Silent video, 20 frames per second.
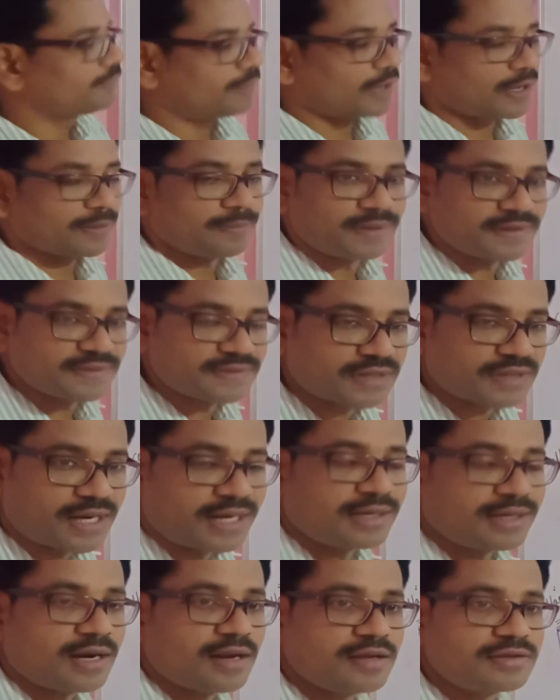fibrous
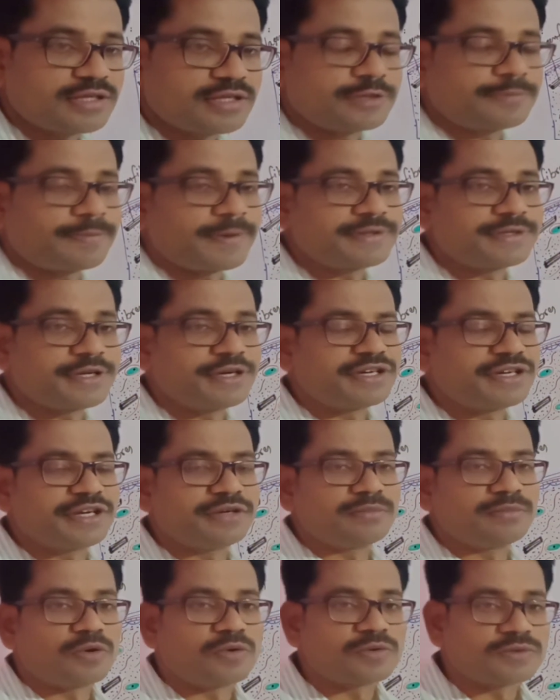cartilage is present
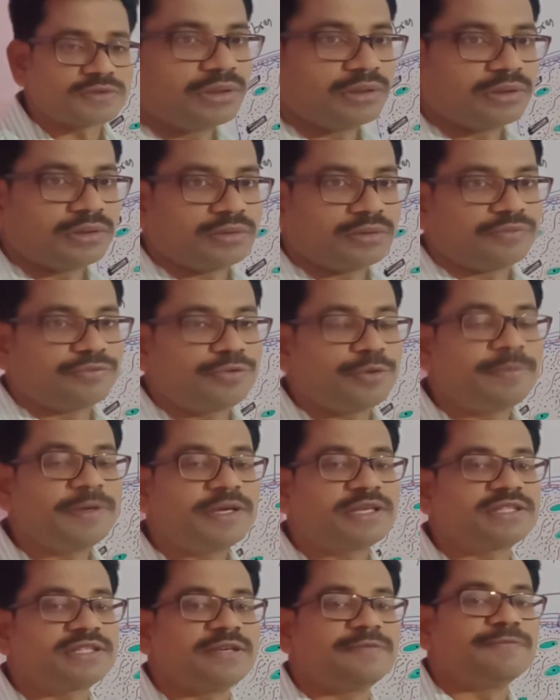in most
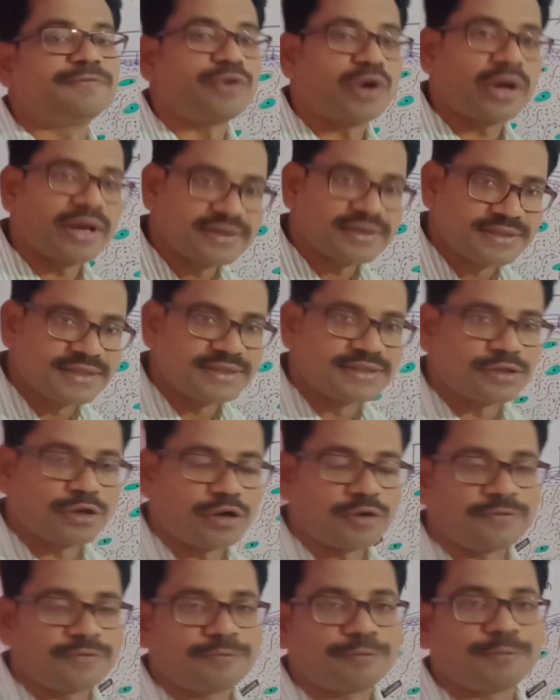pubic symphysis
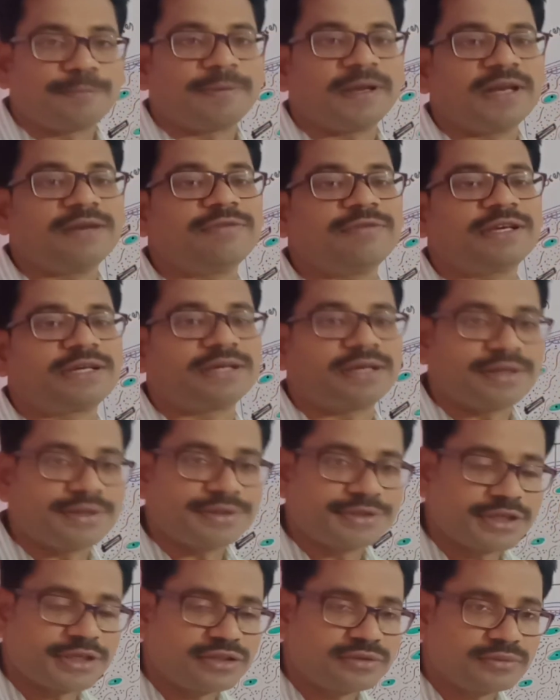of pelvic
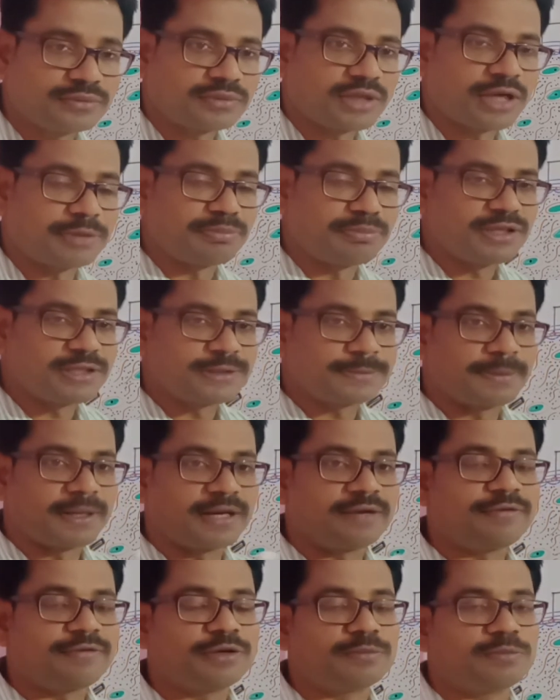region. That means
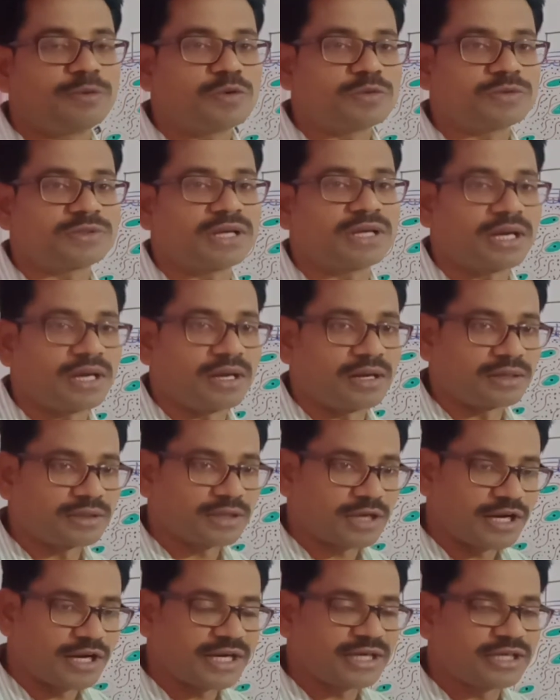pelvic bones
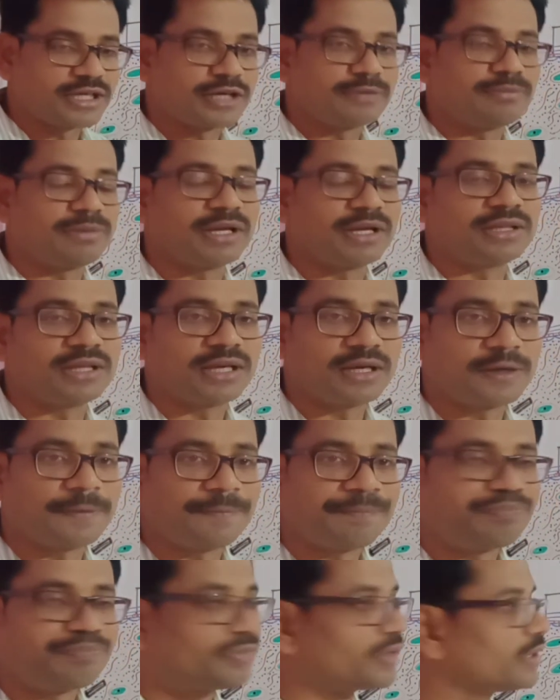are connected by
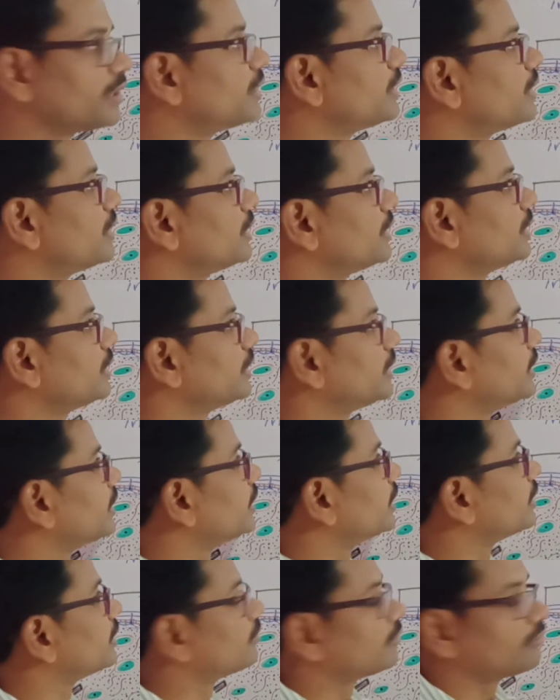the
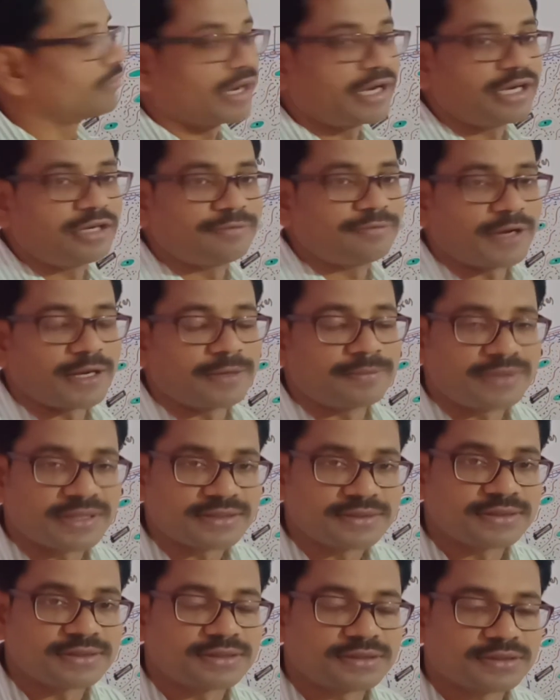white
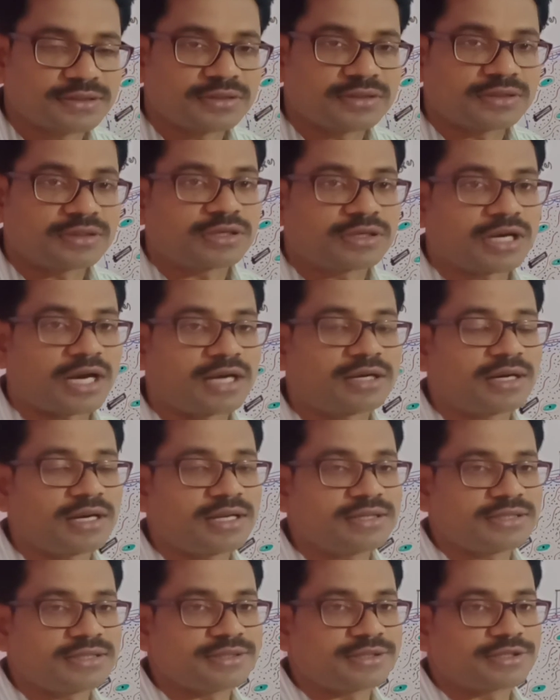fibrous
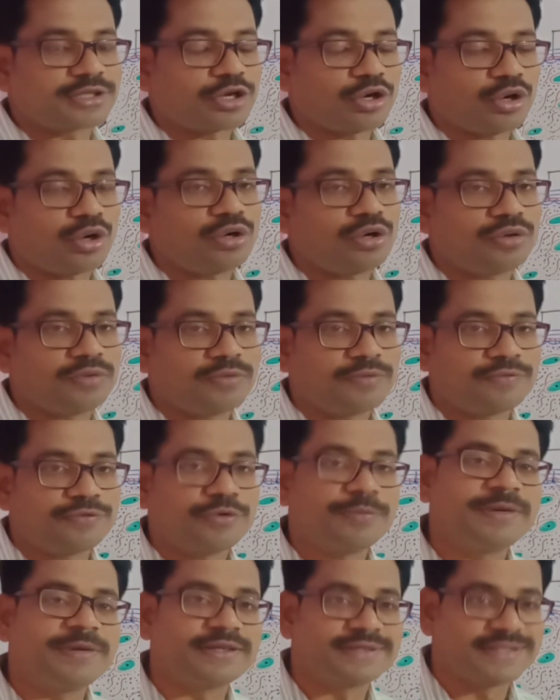cartilage is called
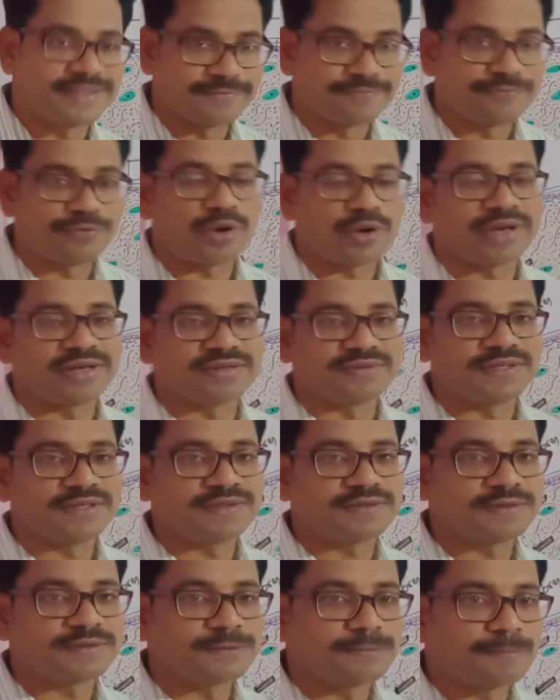pubic
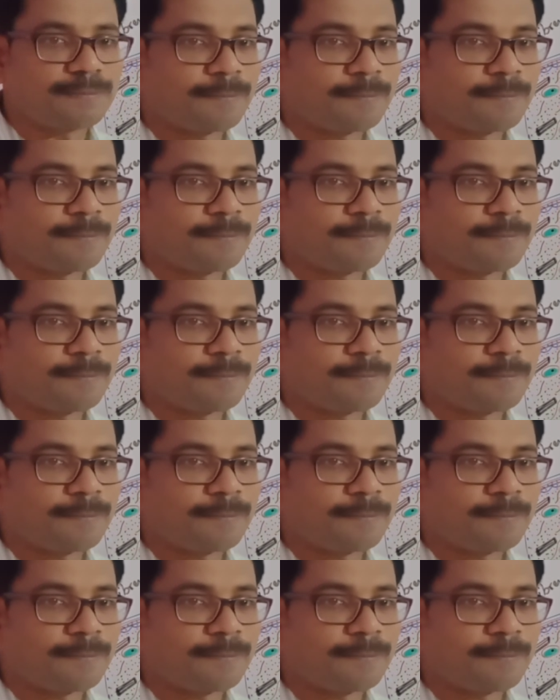symphysis.